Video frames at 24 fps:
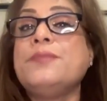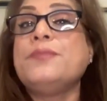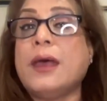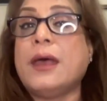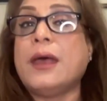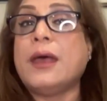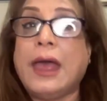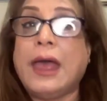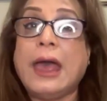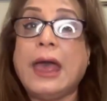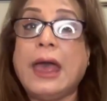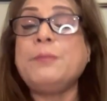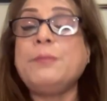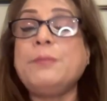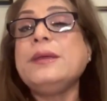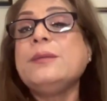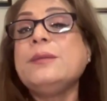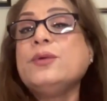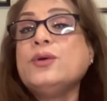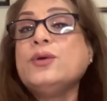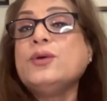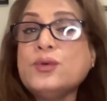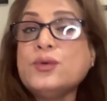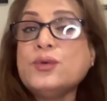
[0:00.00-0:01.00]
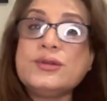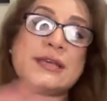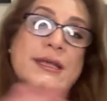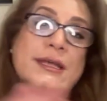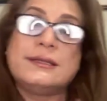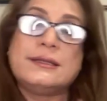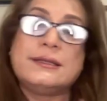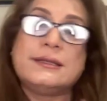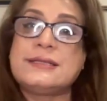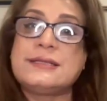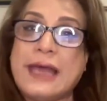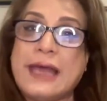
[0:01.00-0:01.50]
happy moods
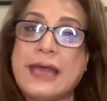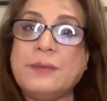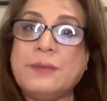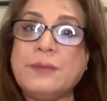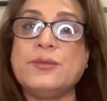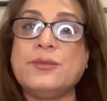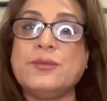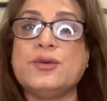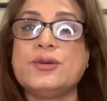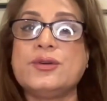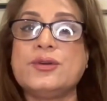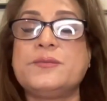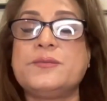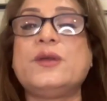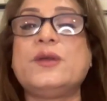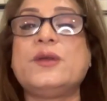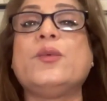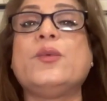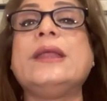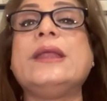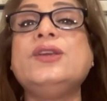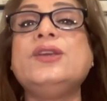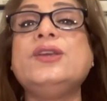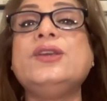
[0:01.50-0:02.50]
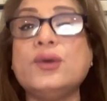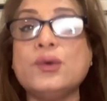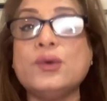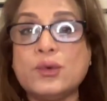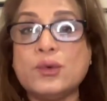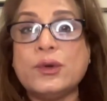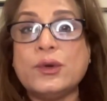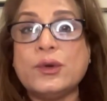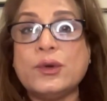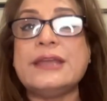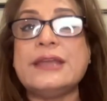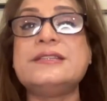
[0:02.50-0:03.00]
and the sad moods. But when
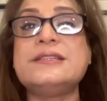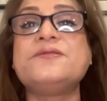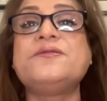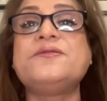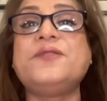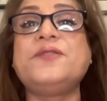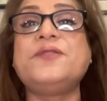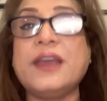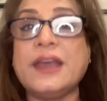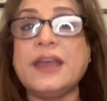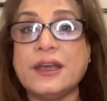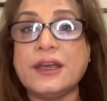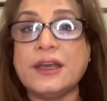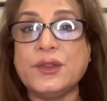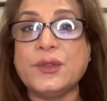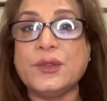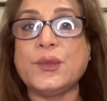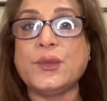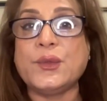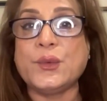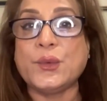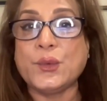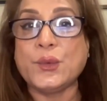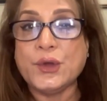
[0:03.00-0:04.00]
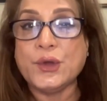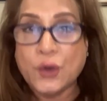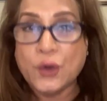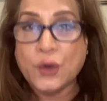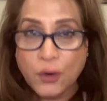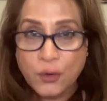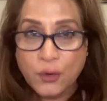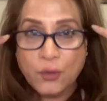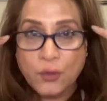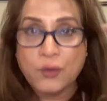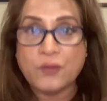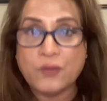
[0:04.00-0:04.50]
you interfere through
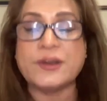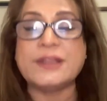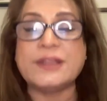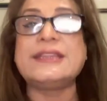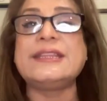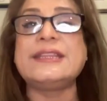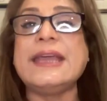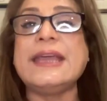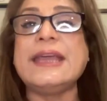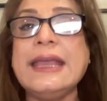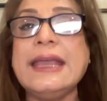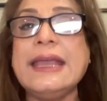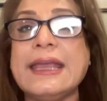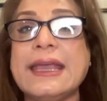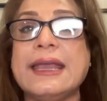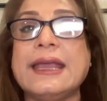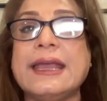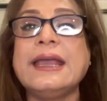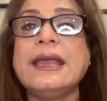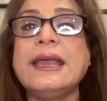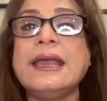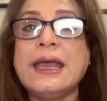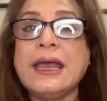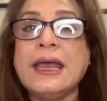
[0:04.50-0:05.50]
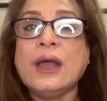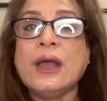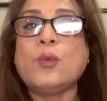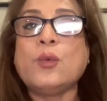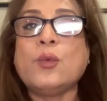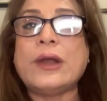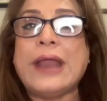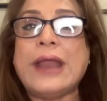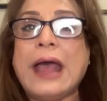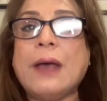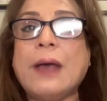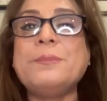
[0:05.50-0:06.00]
your overthinking,
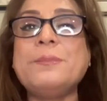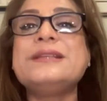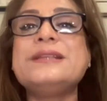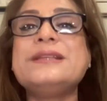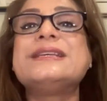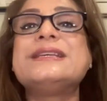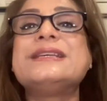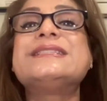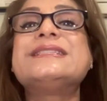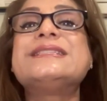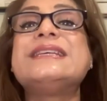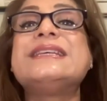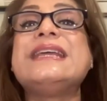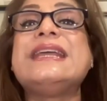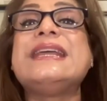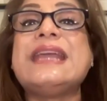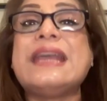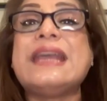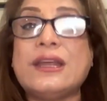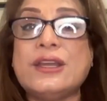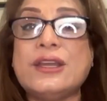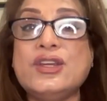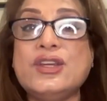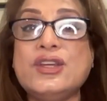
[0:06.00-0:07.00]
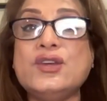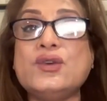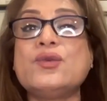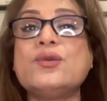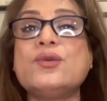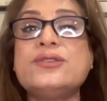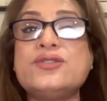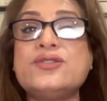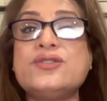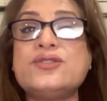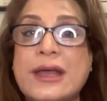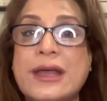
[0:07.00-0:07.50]
what happens is the
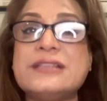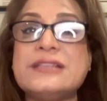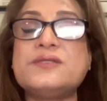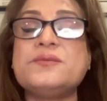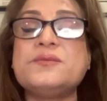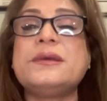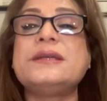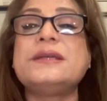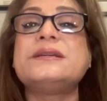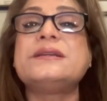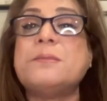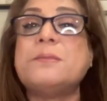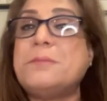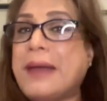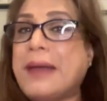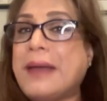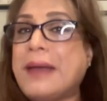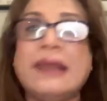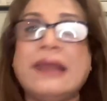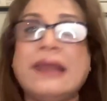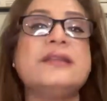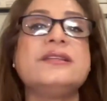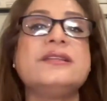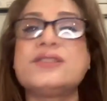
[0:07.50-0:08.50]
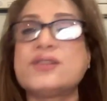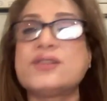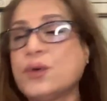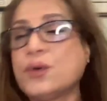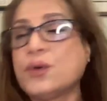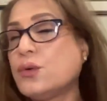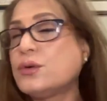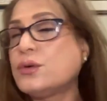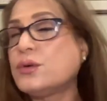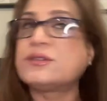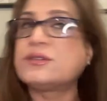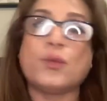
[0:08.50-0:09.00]
neurotransmitter balance
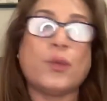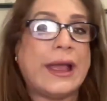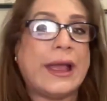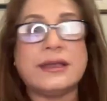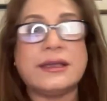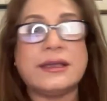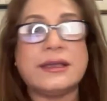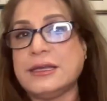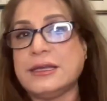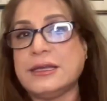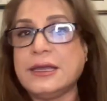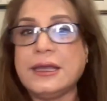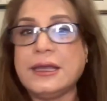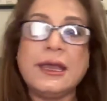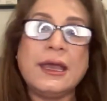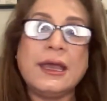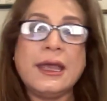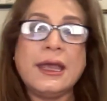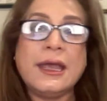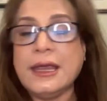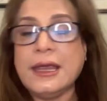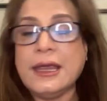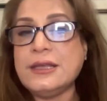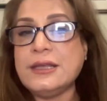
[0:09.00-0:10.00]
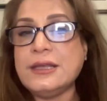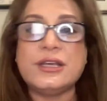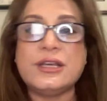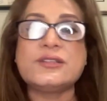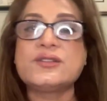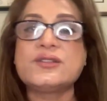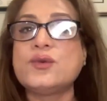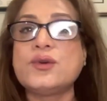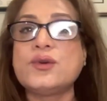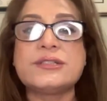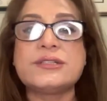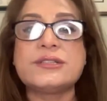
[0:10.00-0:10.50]
goes wacky. It
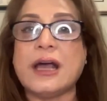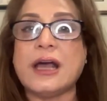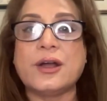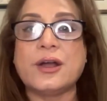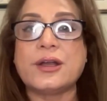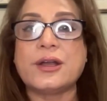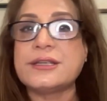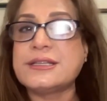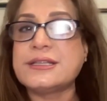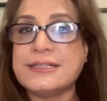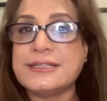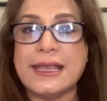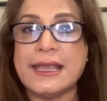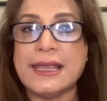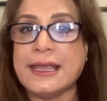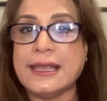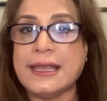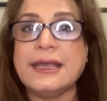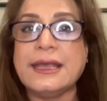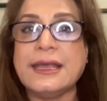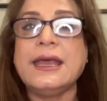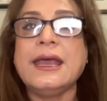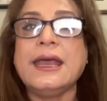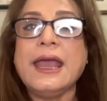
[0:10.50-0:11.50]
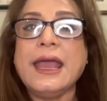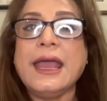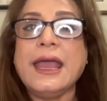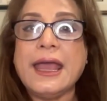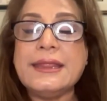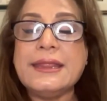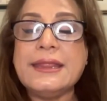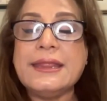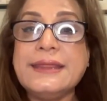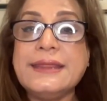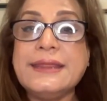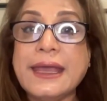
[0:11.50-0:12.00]
just goes out of sync.
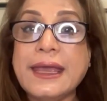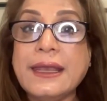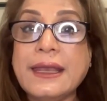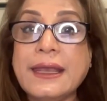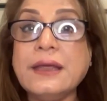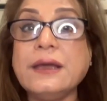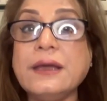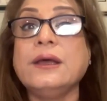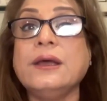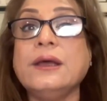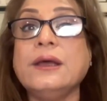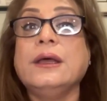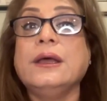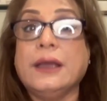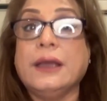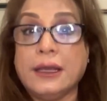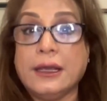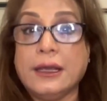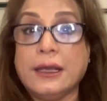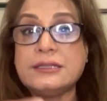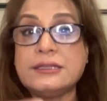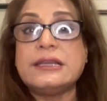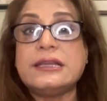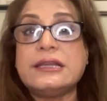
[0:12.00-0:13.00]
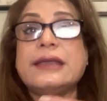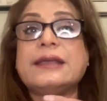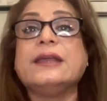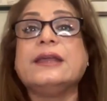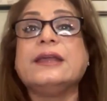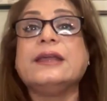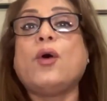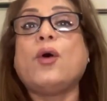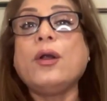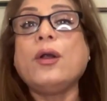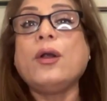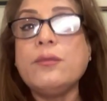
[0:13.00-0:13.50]
And then it's like
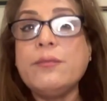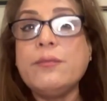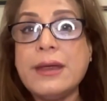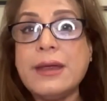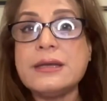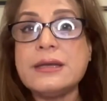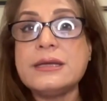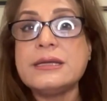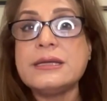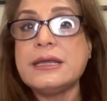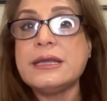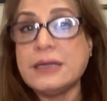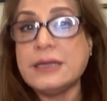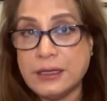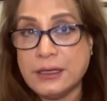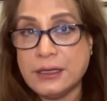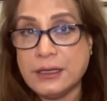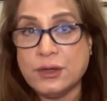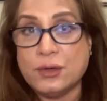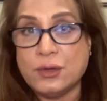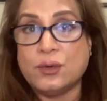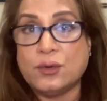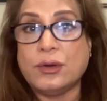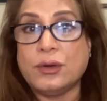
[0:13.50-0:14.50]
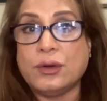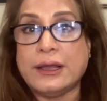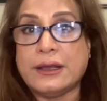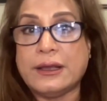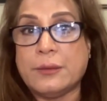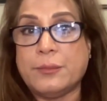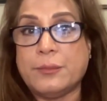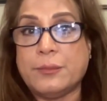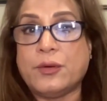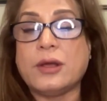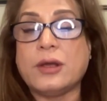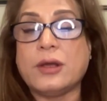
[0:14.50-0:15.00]
an automatic, like
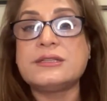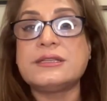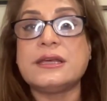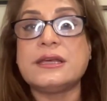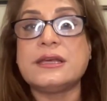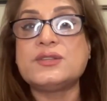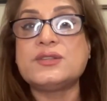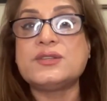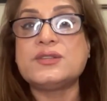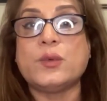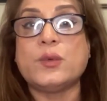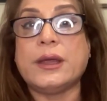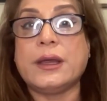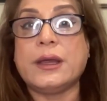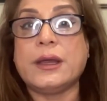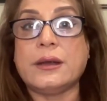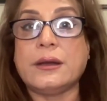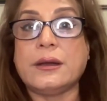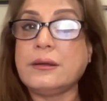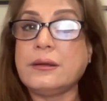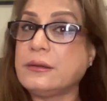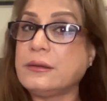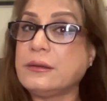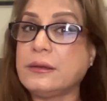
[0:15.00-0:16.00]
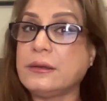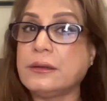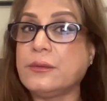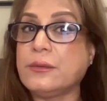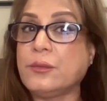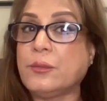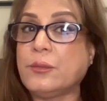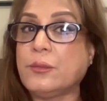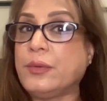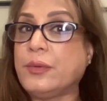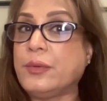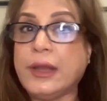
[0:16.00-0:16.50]
a process where the
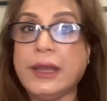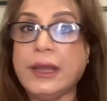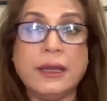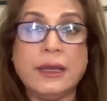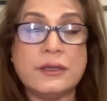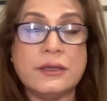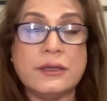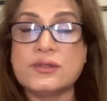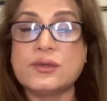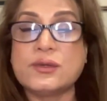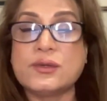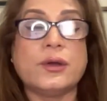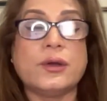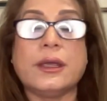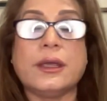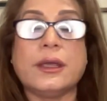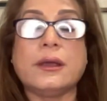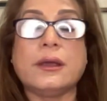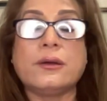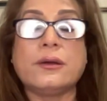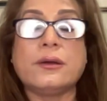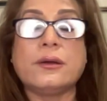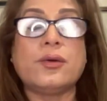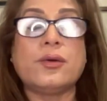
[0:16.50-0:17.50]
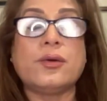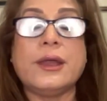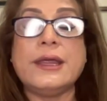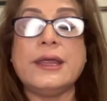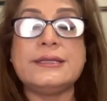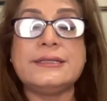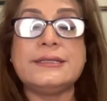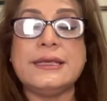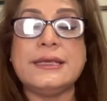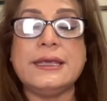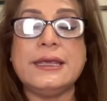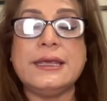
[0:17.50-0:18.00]
brain is going
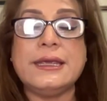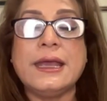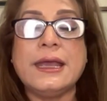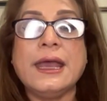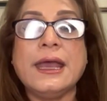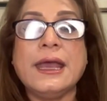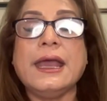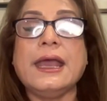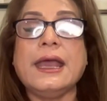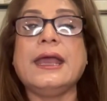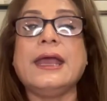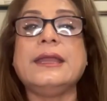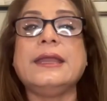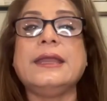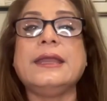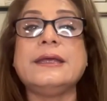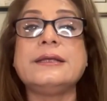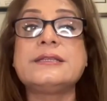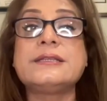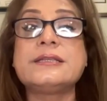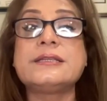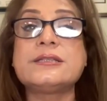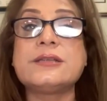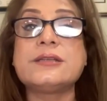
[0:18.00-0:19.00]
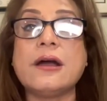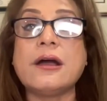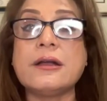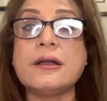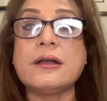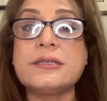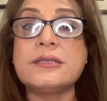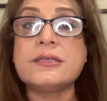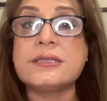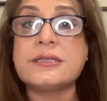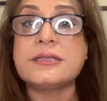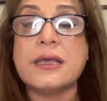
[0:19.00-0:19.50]
crazy, and it
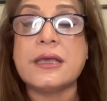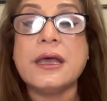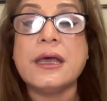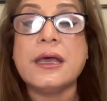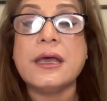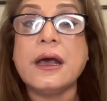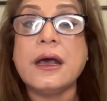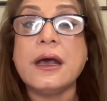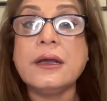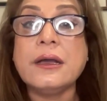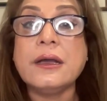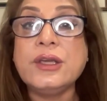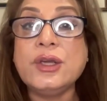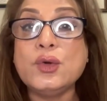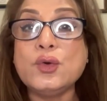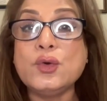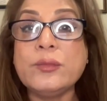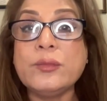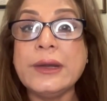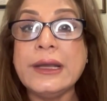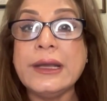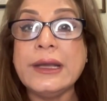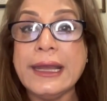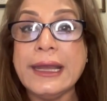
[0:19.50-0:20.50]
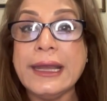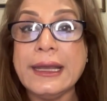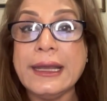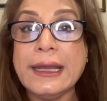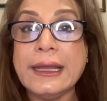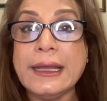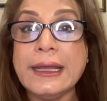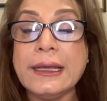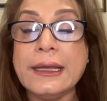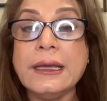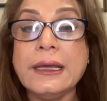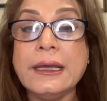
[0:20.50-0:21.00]
starts
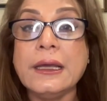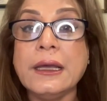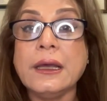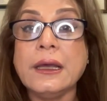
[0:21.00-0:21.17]
accumulating